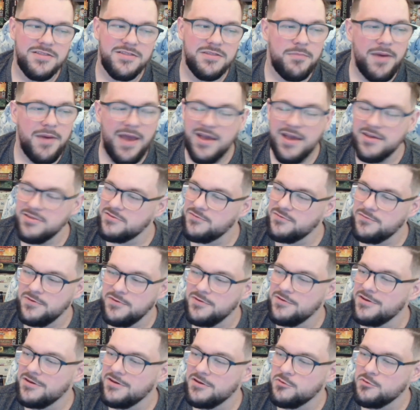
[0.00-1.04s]
past few
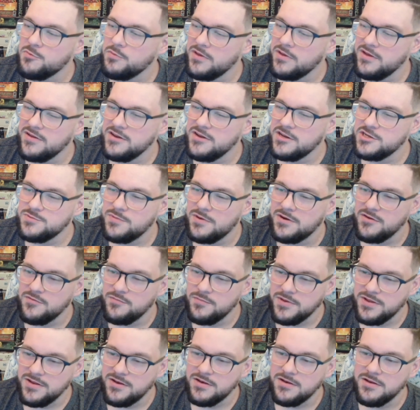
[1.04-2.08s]
years playing Digimon have
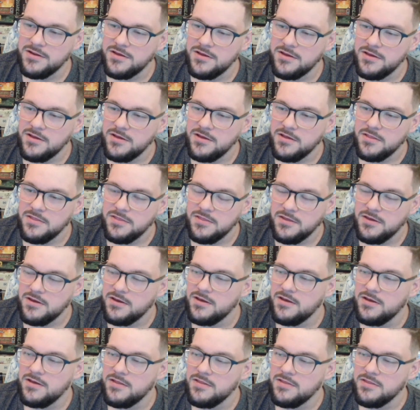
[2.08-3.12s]
been
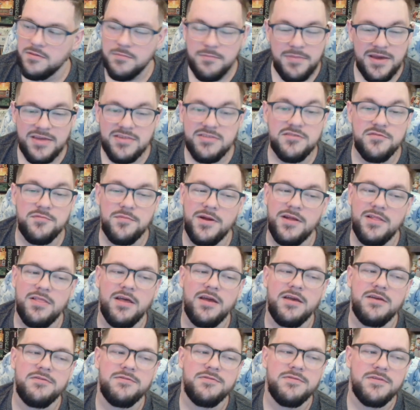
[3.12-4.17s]
the best of my
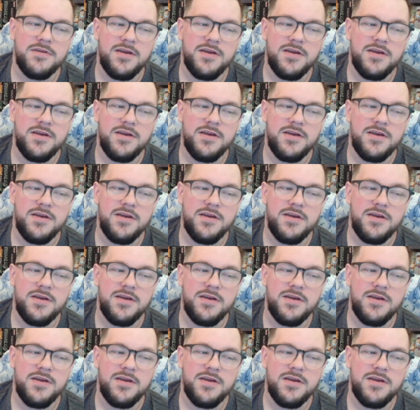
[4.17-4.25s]
life,